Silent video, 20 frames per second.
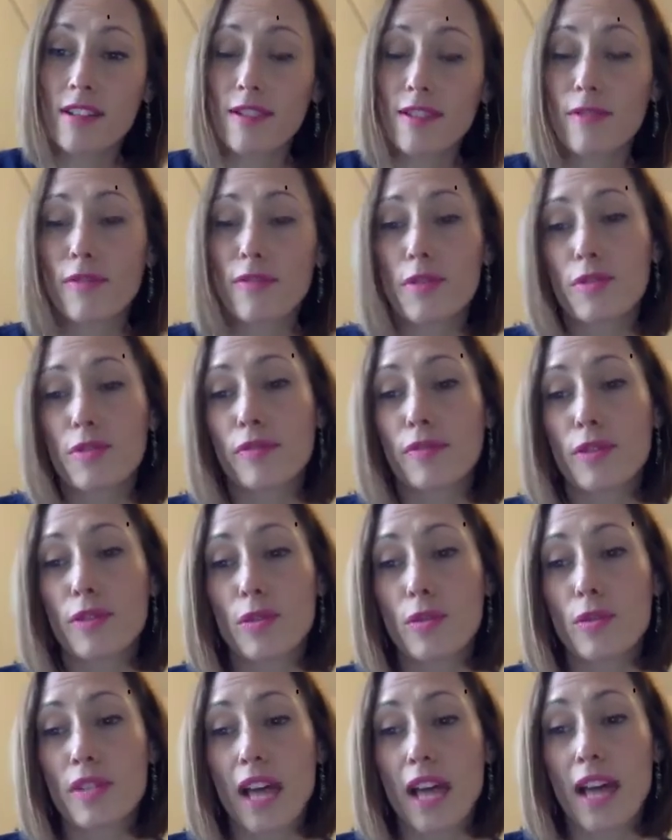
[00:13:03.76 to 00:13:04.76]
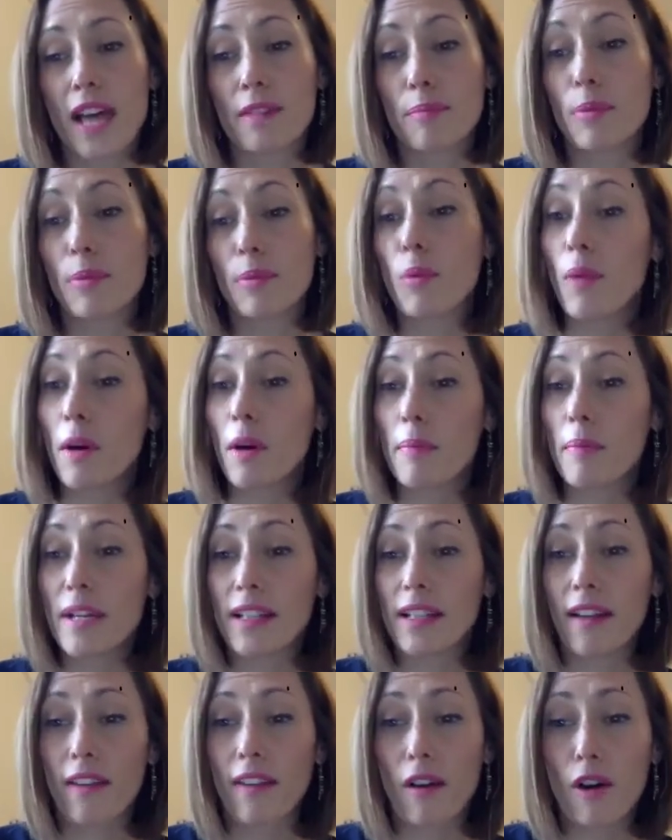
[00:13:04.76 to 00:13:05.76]
on fossil fuels and put
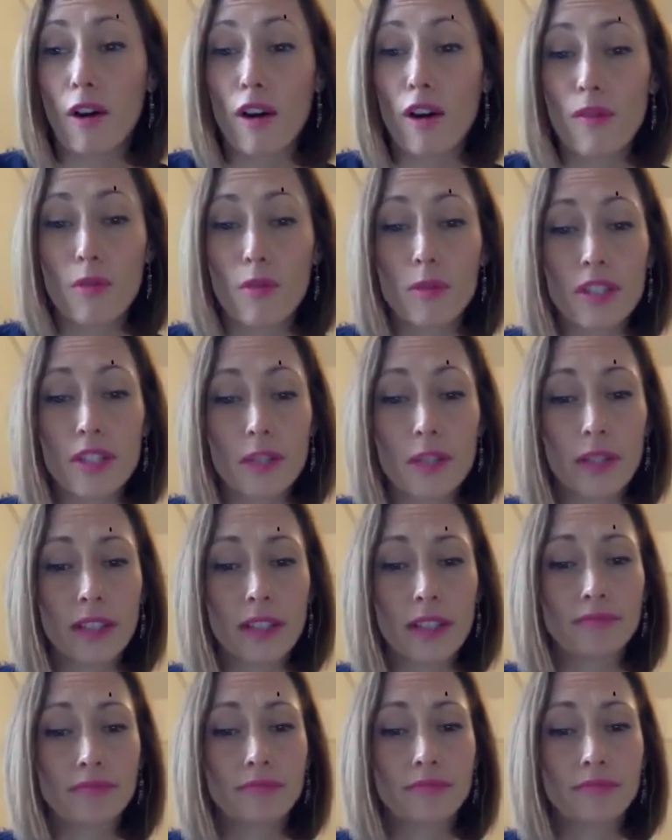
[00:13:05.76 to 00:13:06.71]
well-being at the heart of what we're doing.